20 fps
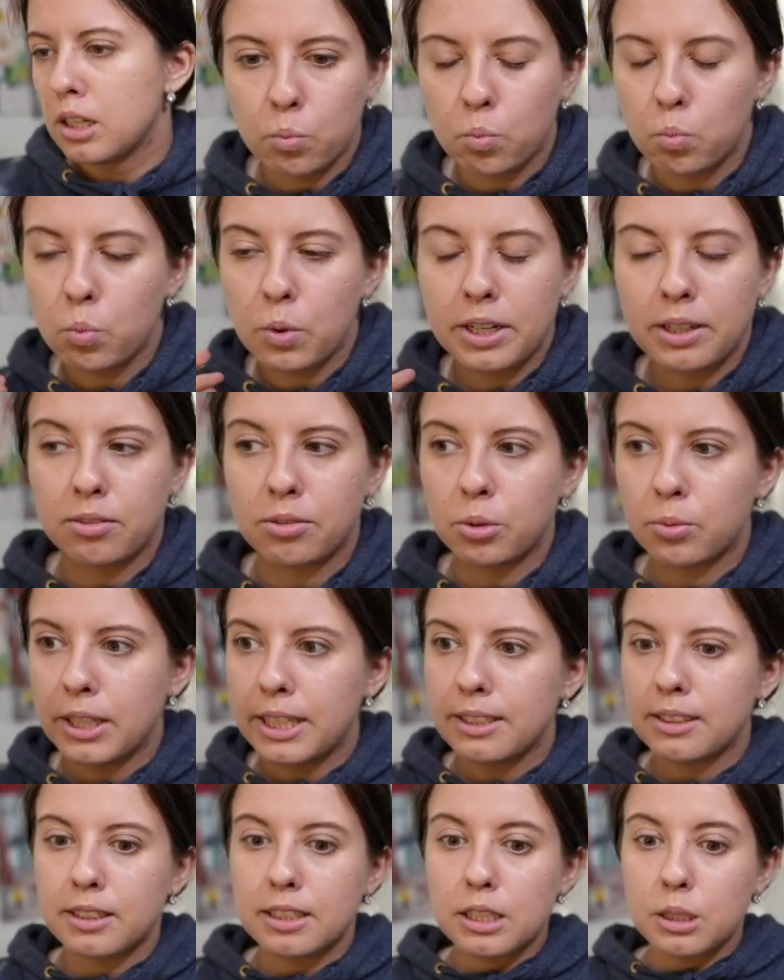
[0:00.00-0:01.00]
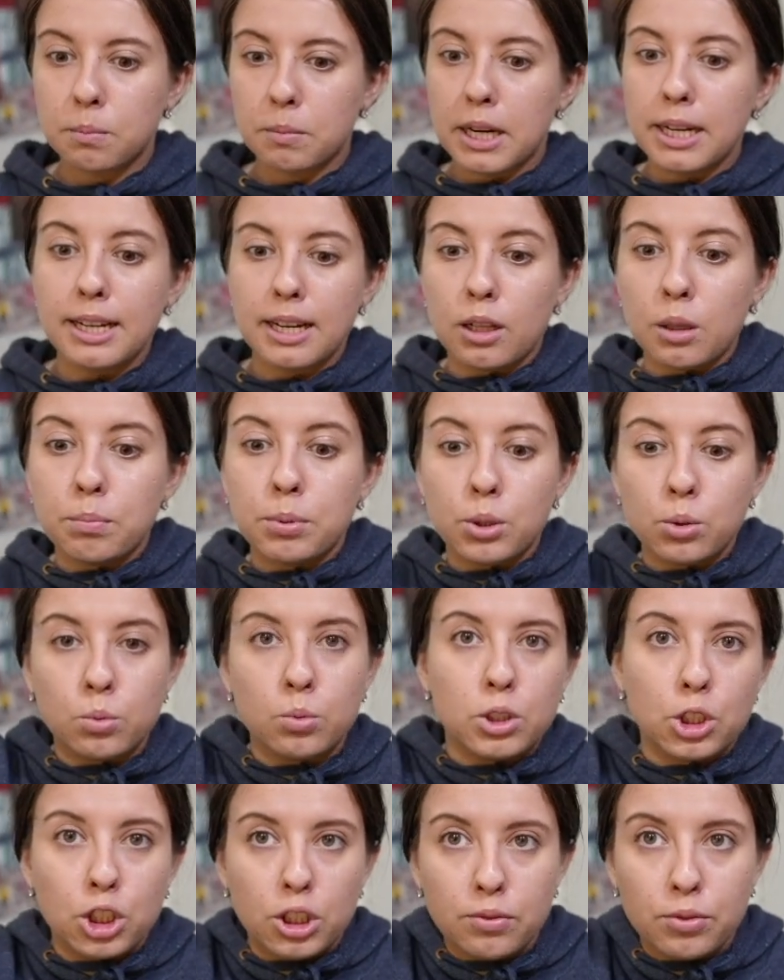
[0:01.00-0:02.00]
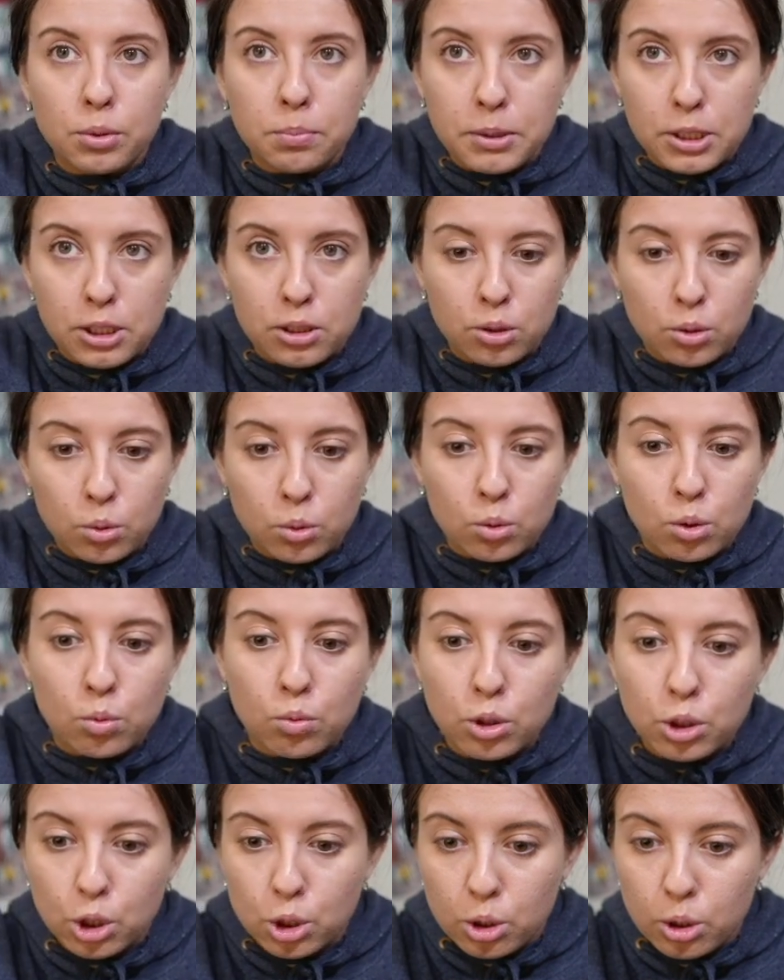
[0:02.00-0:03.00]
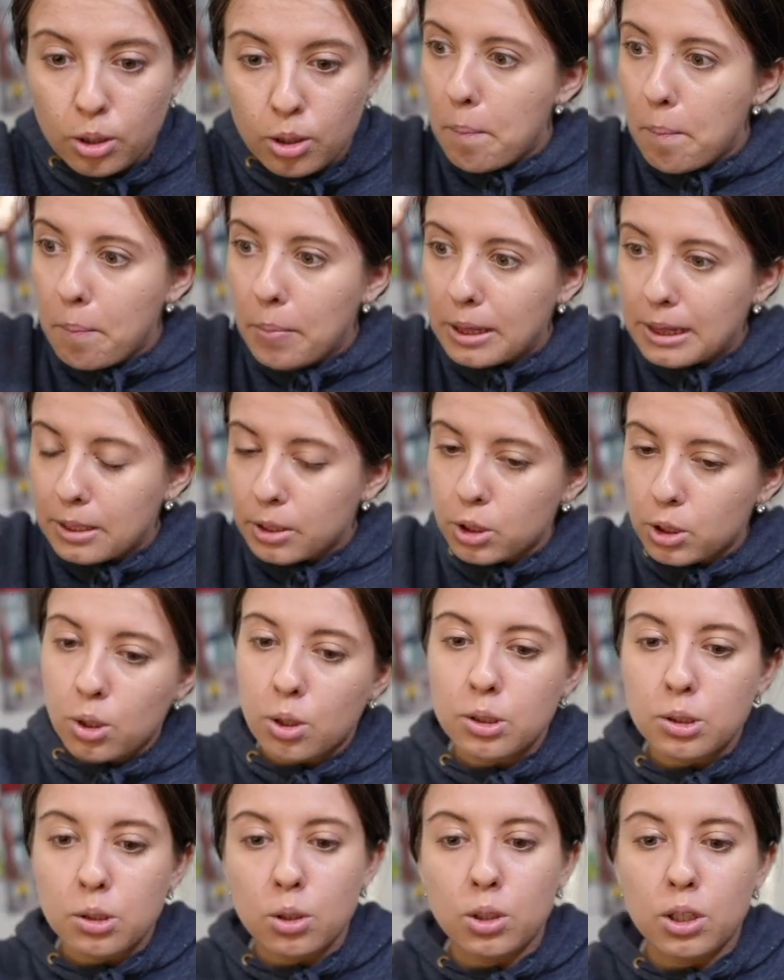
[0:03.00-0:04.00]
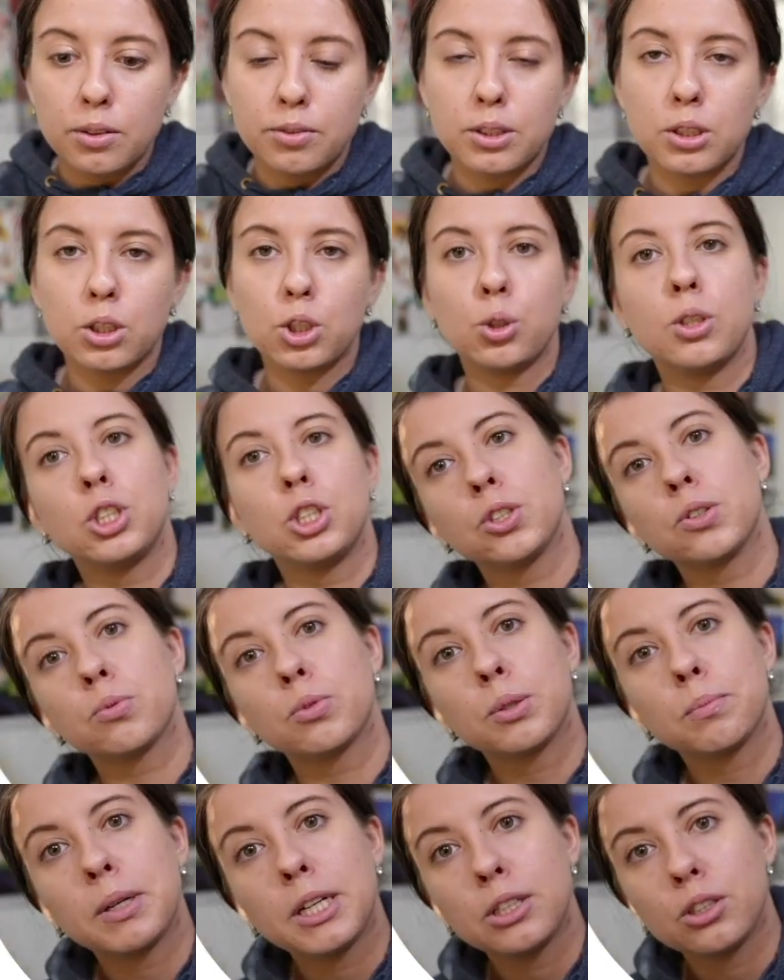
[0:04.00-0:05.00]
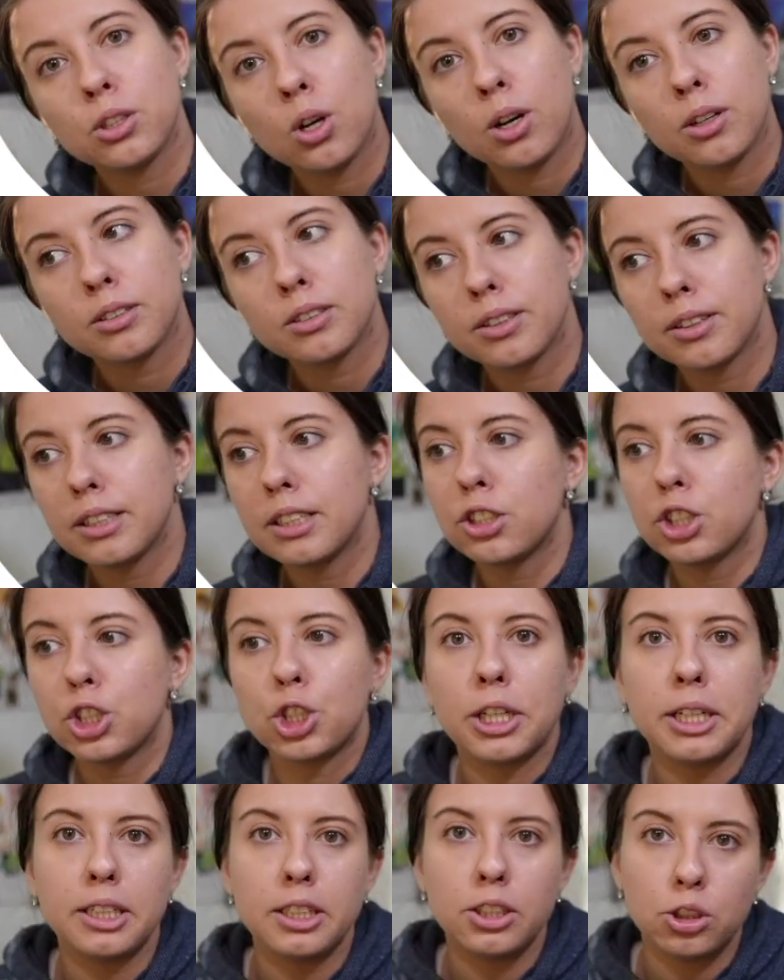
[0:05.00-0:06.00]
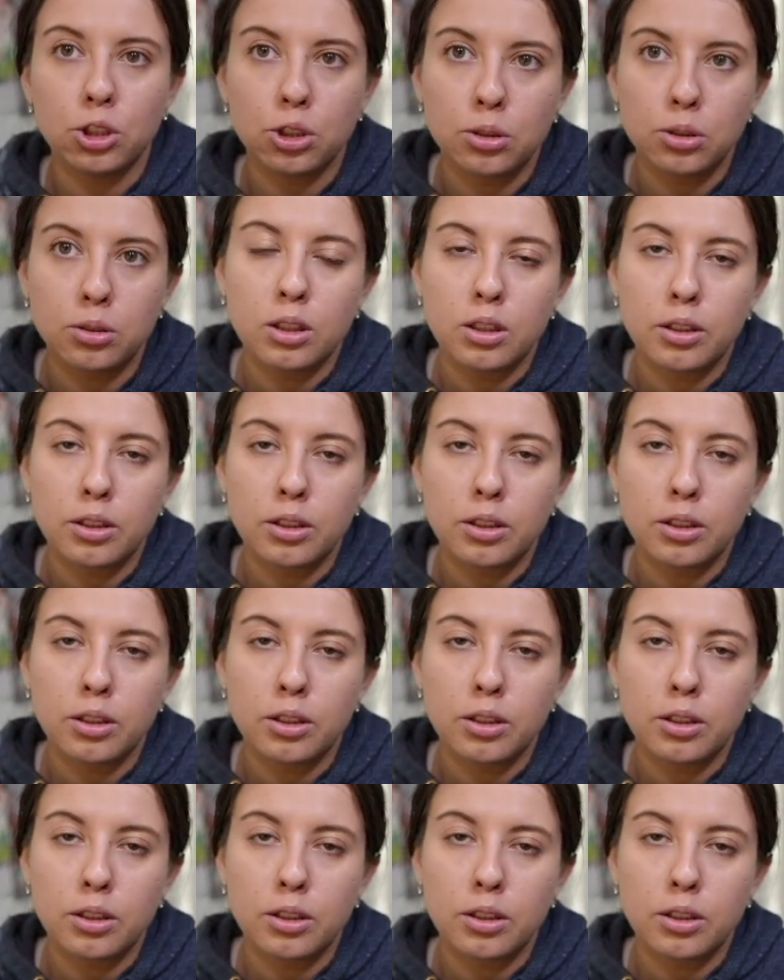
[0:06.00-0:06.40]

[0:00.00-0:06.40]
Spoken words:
Whatever, right? This might help you achieve your business goals, for sure. But there's also a lot of situations where it might not. Things change.